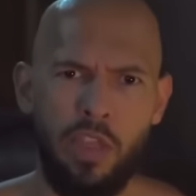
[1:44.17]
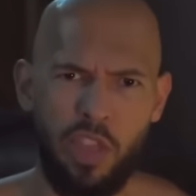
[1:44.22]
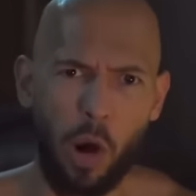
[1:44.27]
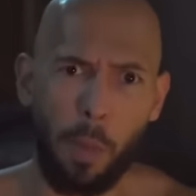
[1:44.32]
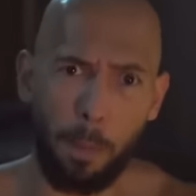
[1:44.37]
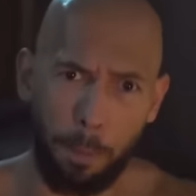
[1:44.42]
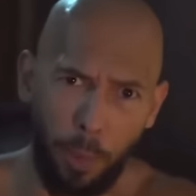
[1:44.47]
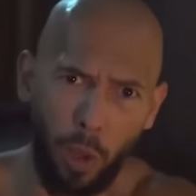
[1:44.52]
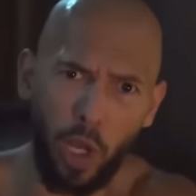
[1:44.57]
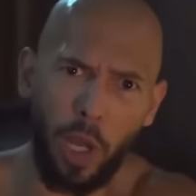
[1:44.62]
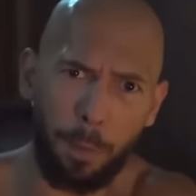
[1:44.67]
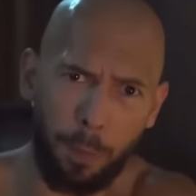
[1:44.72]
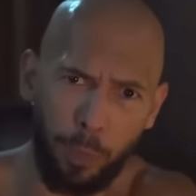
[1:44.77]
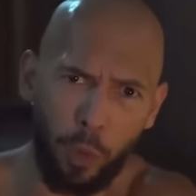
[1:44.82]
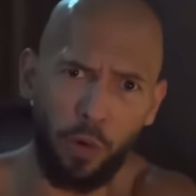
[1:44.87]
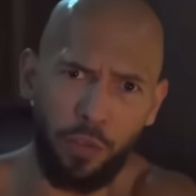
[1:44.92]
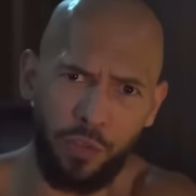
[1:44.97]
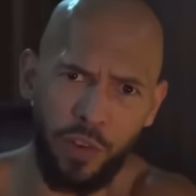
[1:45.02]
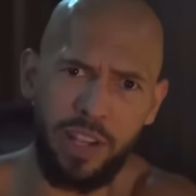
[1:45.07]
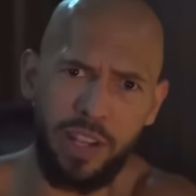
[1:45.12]
They're
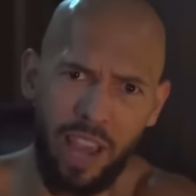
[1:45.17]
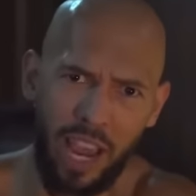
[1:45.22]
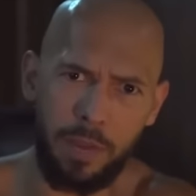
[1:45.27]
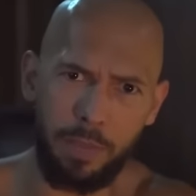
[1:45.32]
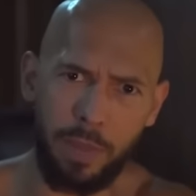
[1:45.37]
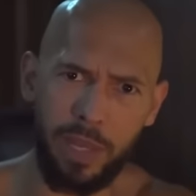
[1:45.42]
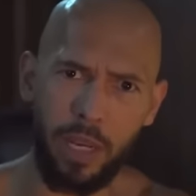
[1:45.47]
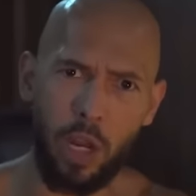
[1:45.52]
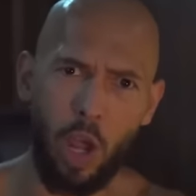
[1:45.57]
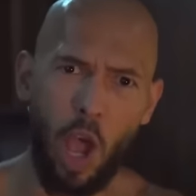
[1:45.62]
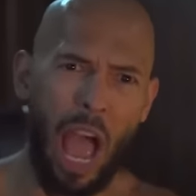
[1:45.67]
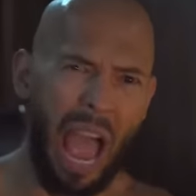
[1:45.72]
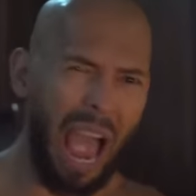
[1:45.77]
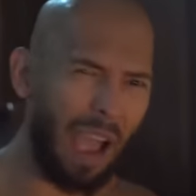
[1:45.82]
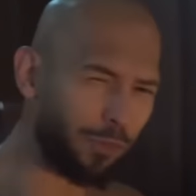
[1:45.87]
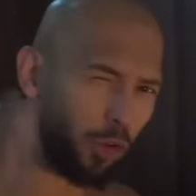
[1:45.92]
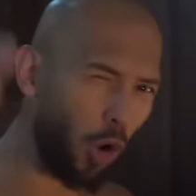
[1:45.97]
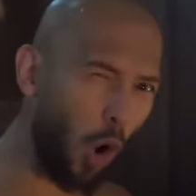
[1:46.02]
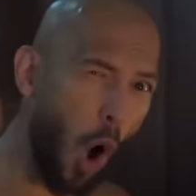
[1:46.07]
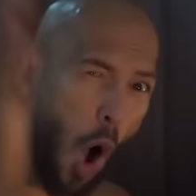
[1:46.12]
bulletproof indictment.
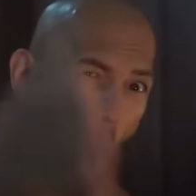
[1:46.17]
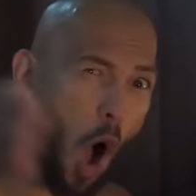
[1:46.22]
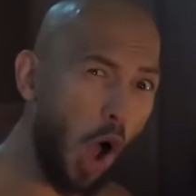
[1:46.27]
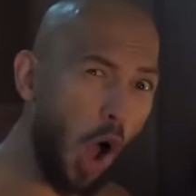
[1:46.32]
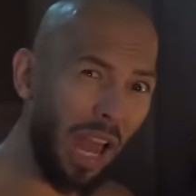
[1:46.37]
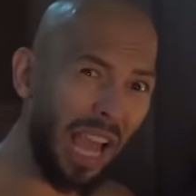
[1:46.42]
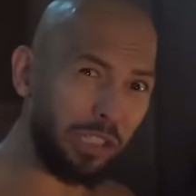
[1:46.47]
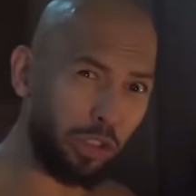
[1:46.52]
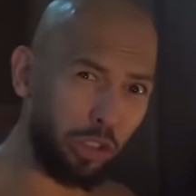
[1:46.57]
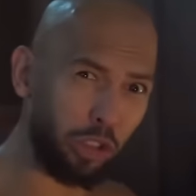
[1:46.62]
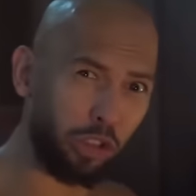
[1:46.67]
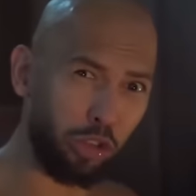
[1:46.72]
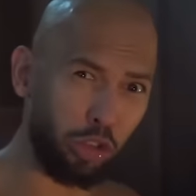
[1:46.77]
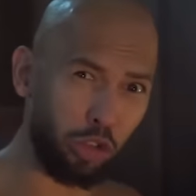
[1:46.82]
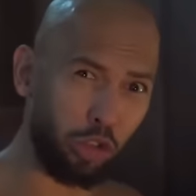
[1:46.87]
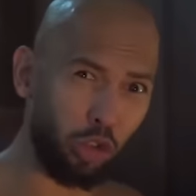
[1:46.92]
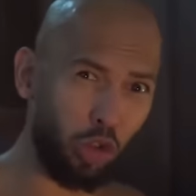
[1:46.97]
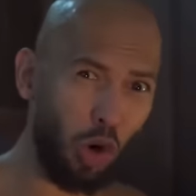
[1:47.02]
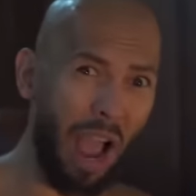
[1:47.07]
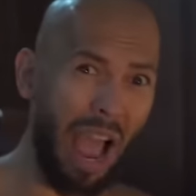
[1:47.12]
After all I
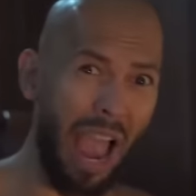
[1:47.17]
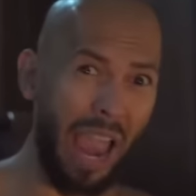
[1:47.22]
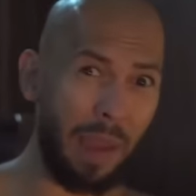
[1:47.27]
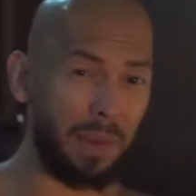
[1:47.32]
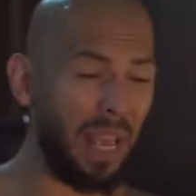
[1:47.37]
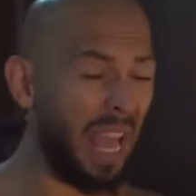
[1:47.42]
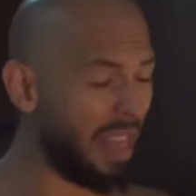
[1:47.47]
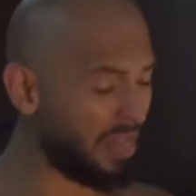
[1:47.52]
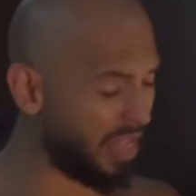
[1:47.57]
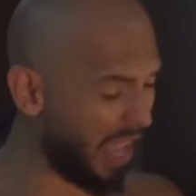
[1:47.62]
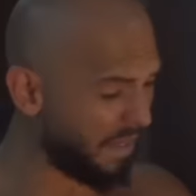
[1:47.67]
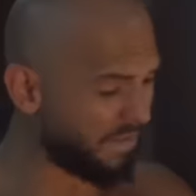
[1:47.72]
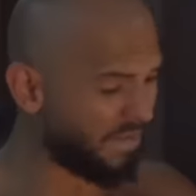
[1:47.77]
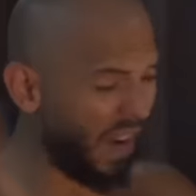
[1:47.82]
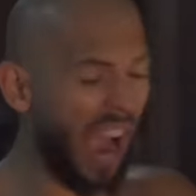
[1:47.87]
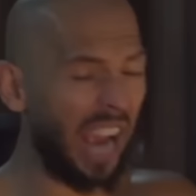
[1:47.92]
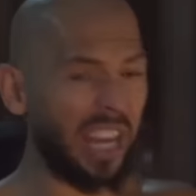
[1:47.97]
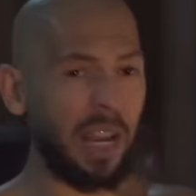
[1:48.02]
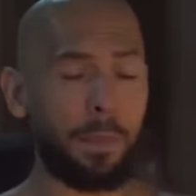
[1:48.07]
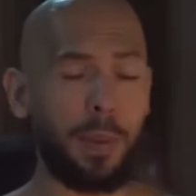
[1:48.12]
just described, they
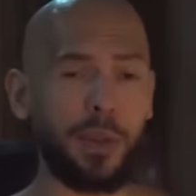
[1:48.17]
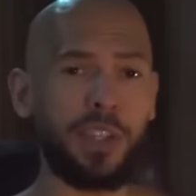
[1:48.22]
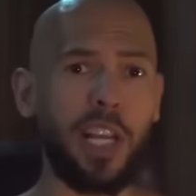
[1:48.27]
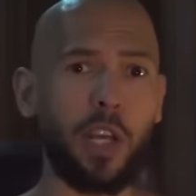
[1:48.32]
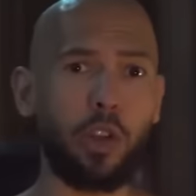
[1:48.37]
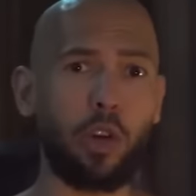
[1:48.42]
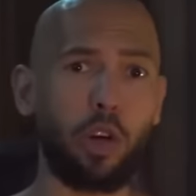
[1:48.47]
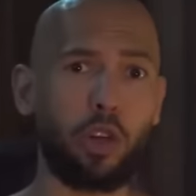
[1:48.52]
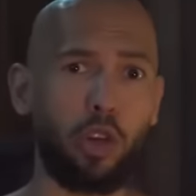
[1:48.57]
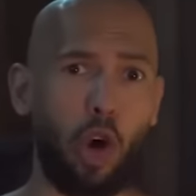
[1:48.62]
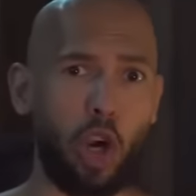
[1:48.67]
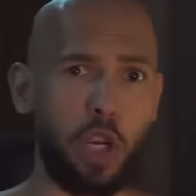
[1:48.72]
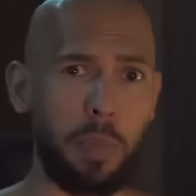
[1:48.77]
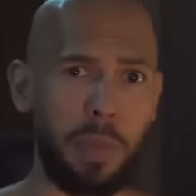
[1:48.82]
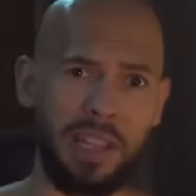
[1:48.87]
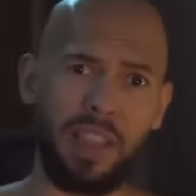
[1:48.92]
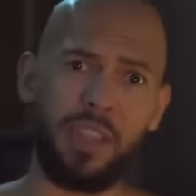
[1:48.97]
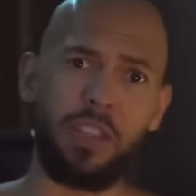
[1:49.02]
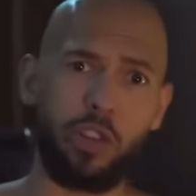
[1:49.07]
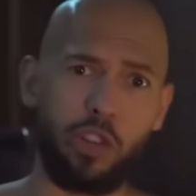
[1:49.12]
finally put together a
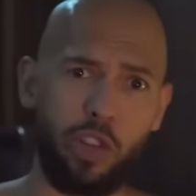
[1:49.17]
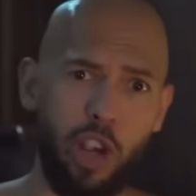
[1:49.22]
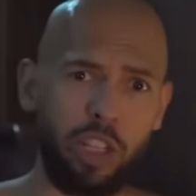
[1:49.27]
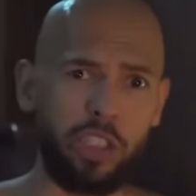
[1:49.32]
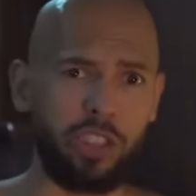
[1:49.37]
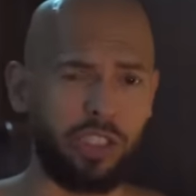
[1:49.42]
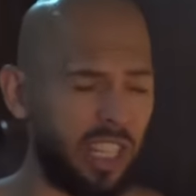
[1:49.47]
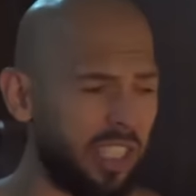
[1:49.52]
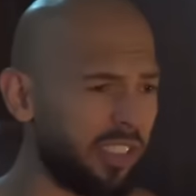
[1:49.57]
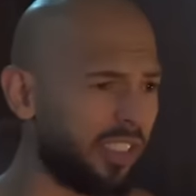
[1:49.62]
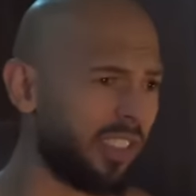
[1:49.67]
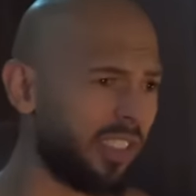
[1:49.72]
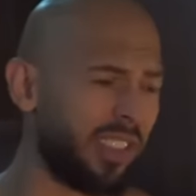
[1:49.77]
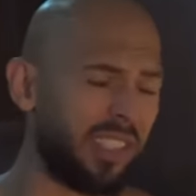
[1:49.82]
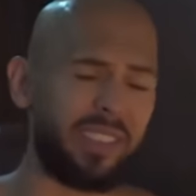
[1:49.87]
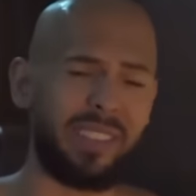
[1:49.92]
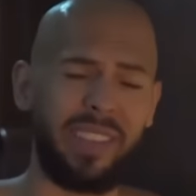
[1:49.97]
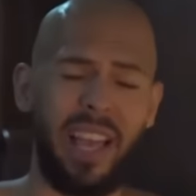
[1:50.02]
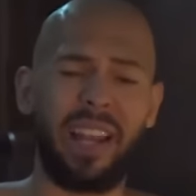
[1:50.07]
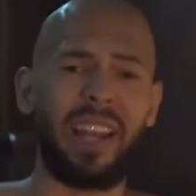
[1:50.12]
document that the judges
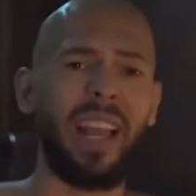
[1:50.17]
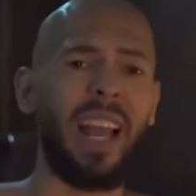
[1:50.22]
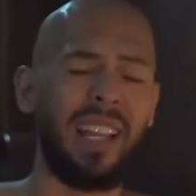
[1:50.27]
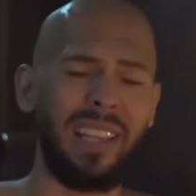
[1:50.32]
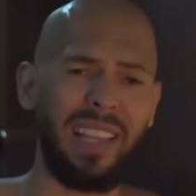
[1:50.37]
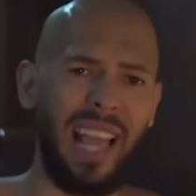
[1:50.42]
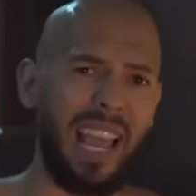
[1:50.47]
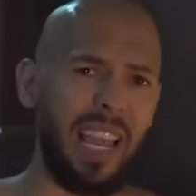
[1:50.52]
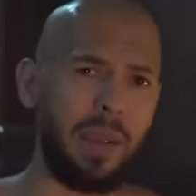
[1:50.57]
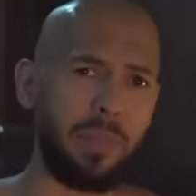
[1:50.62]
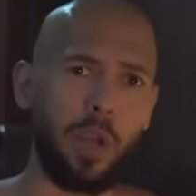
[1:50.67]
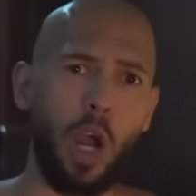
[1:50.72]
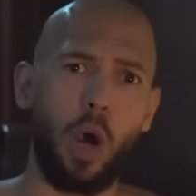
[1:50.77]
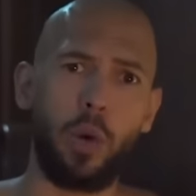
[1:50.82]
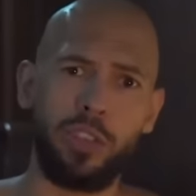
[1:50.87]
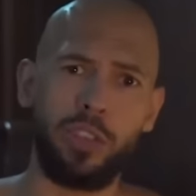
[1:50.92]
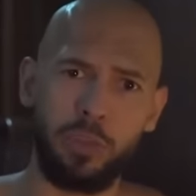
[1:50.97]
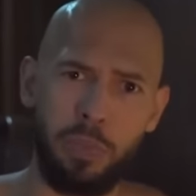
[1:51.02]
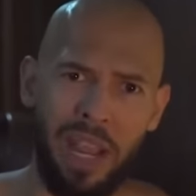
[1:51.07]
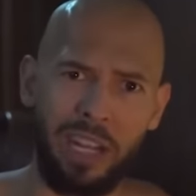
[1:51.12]
instantly said, let him
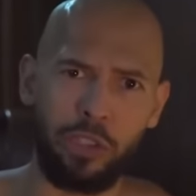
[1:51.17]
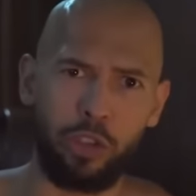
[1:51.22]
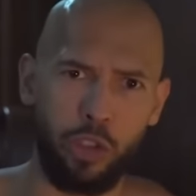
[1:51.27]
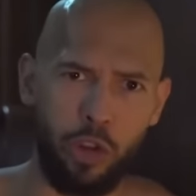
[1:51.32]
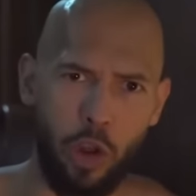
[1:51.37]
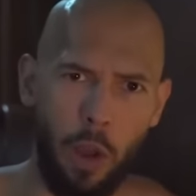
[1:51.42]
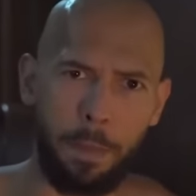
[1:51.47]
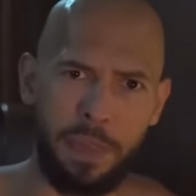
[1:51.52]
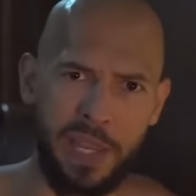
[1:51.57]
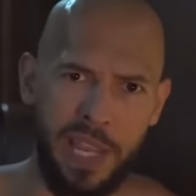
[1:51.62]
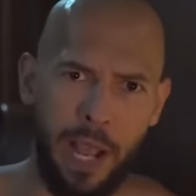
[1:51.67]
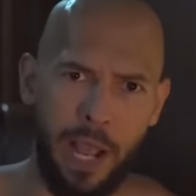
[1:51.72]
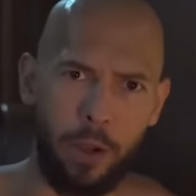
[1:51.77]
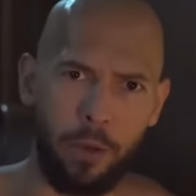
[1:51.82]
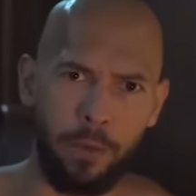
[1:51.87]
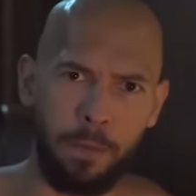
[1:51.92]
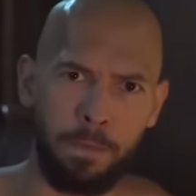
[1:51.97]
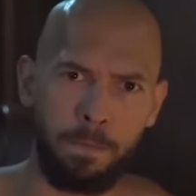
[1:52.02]
go, this man should not be held.